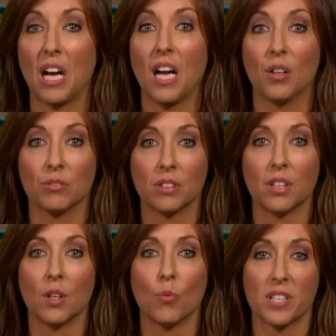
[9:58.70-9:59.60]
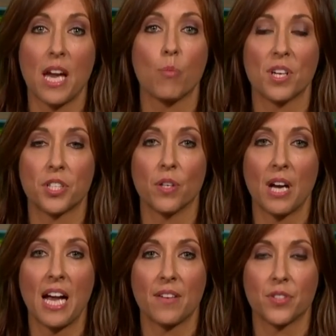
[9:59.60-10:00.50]
wow. What does he have down there? Well, yeah. What do you
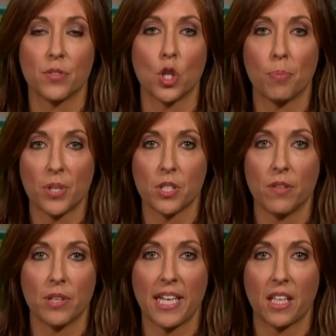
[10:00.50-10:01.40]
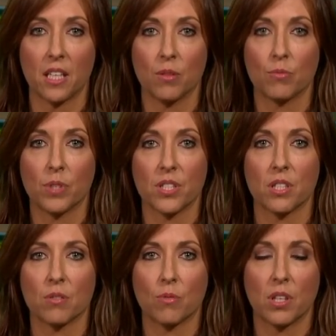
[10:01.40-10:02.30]
have? Do you have a topiary? Do you have like a what is
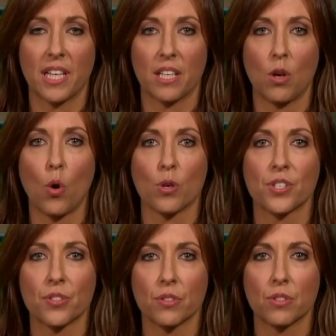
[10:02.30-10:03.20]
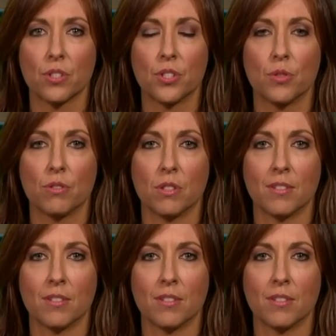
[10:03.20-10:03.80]
it? What like a horse? Yeah. Did you?